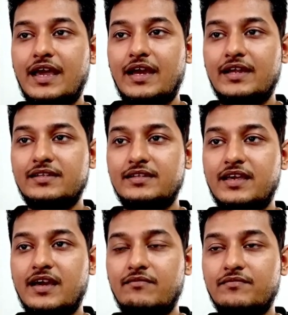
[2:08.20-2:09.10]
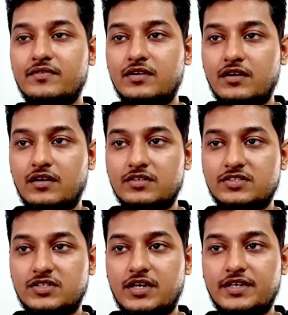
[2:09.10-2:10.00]
and they have
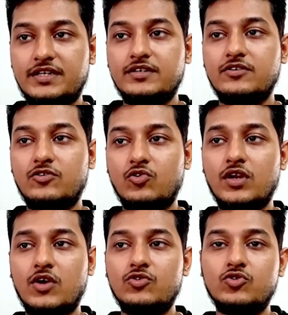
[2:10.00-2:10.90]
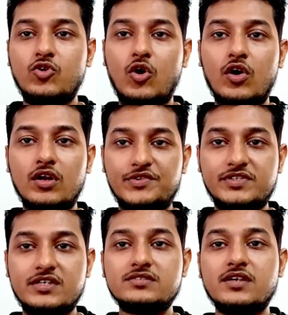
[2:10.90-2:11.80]
started rollout to all
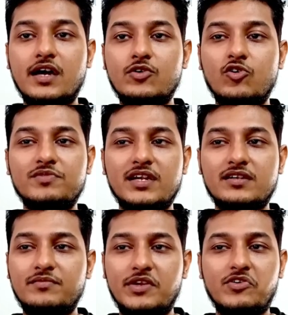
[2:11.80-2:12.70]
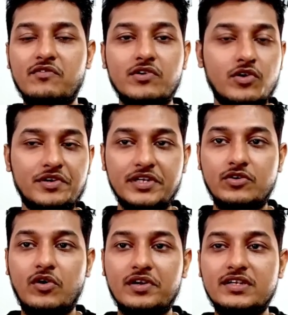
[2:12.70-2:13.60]
users. I hope that many of you already
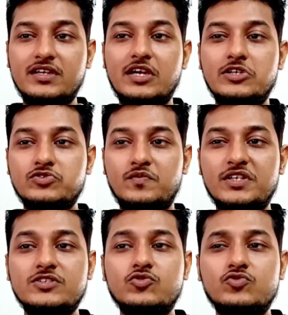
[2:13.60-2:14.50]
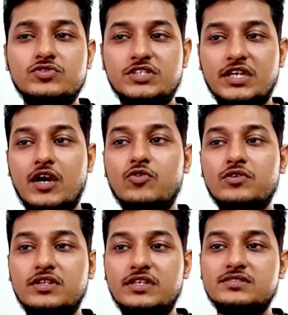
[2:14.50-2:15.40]
got it, so please do check
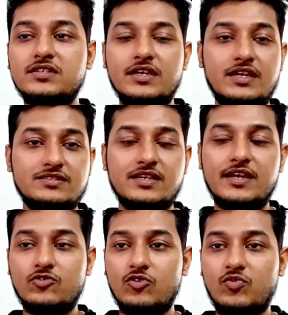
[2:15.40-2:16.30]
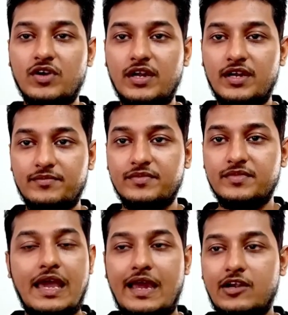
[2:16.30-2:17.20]
out this inside Notebook LLM.
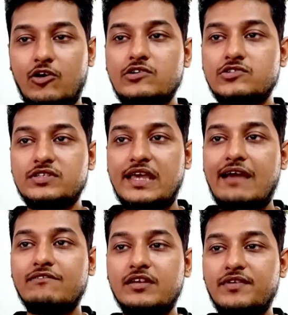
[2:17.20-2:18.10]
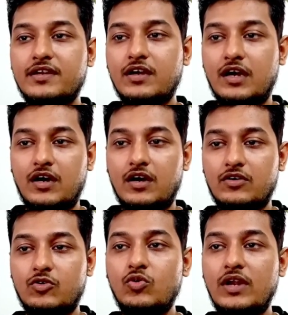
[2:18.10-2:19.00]
And also they have given a
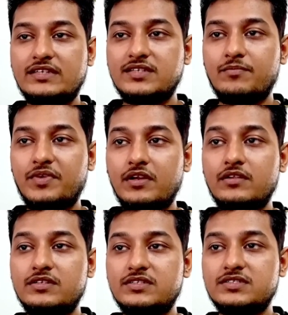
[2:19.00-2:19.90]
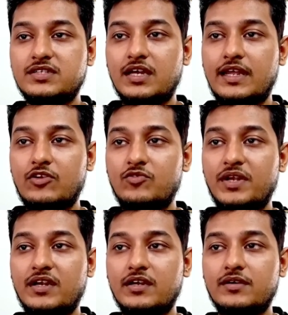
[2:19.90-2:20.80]
cool example. This is the Nano
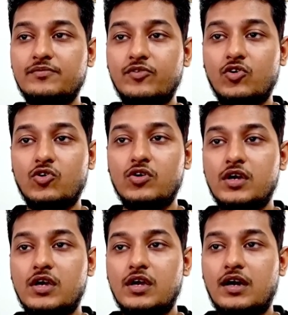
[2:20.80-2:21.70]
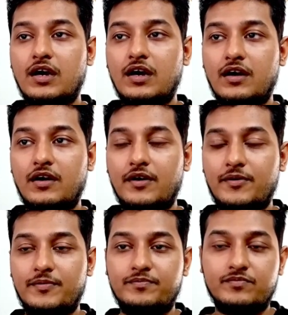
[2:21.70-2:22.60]
Banana Pro
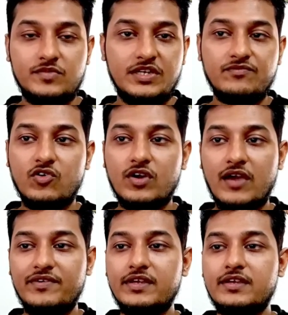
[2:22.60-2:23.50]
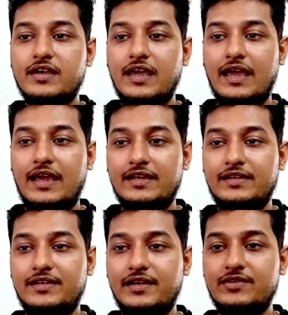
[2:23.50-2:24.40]
infographic,
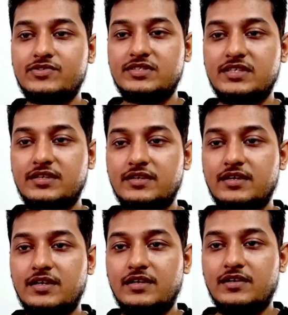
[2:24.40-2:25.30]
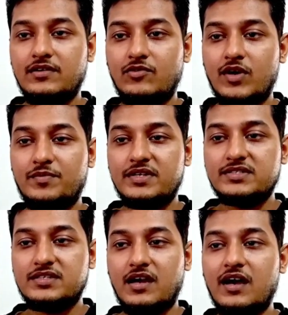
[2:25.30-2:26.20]
and here you see one
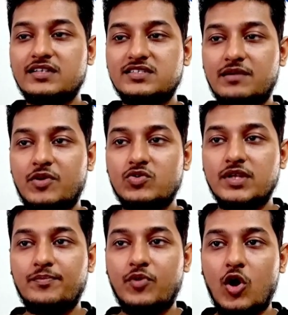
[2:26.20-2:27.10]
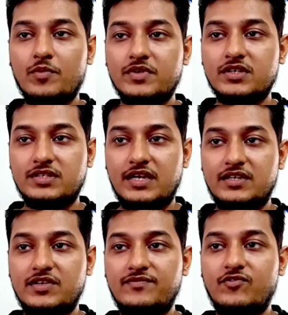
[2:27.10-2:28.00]
person asked about the prompt that if